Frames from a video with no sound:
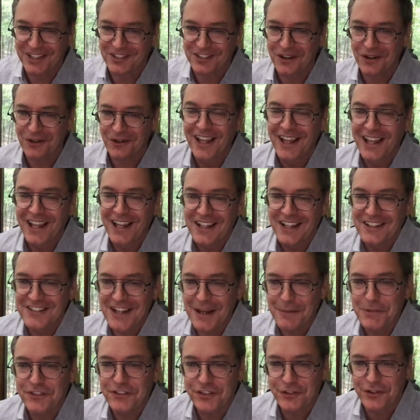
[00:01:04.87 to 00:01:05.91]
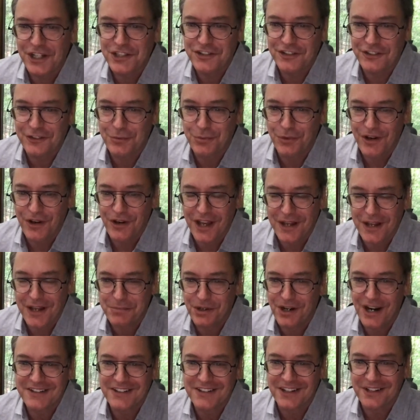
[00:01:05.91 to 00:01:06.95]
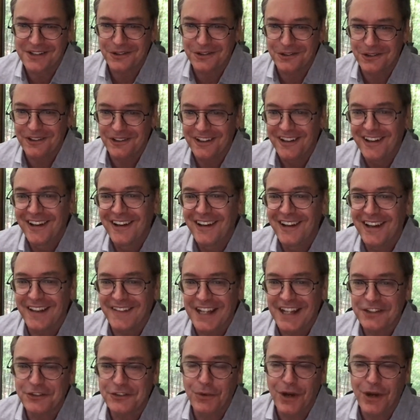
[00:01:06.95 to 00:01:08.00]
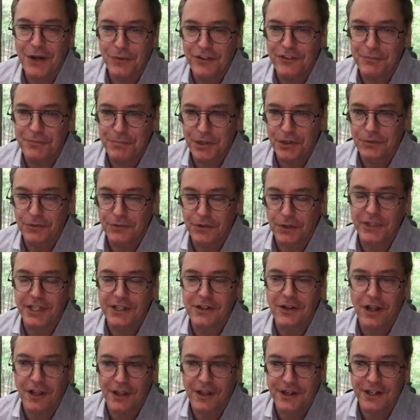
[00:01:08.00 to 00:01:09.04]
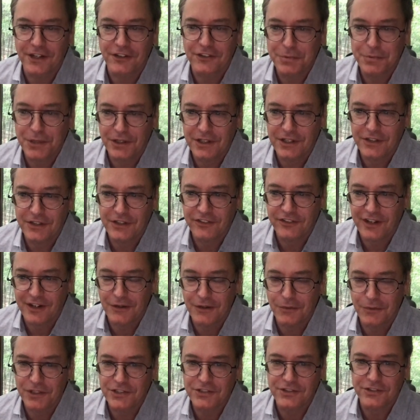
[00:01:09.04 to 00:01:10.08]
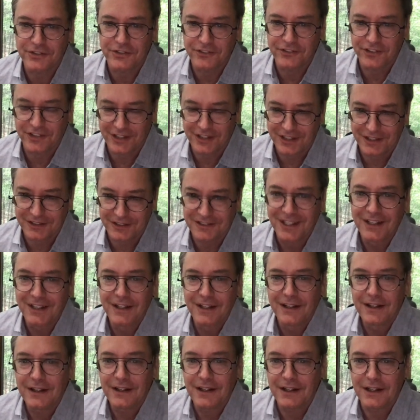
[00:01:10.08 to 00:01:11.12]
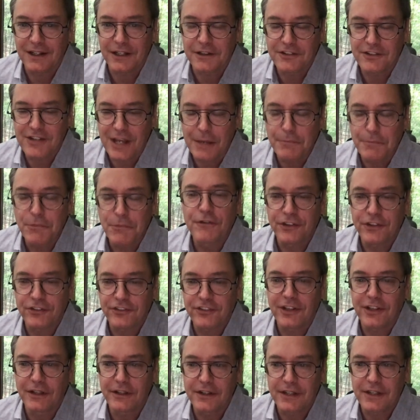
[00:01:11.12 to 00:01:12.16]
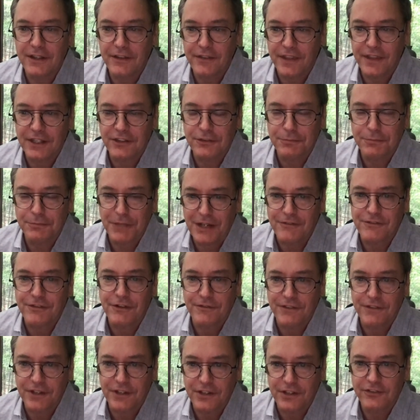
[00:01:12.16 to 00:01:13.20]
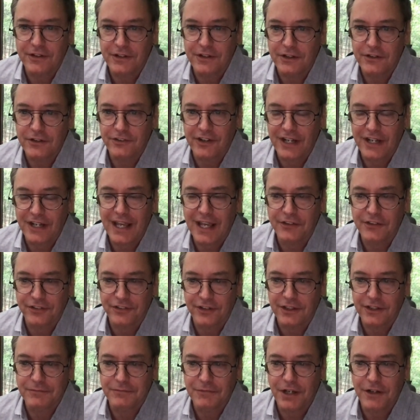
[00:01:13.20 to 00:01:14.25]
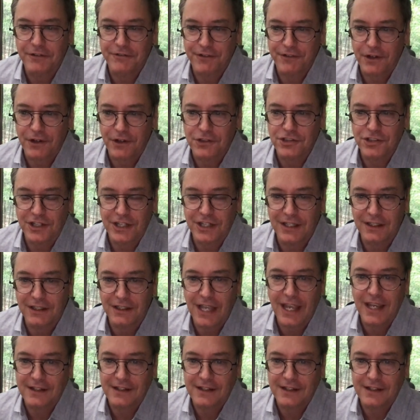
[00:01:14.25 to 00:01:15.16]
So demonstrations were not practical, and that's why we've built what we call an experience center, which is a, a demo facility that's meant for visitors and has a, a functioning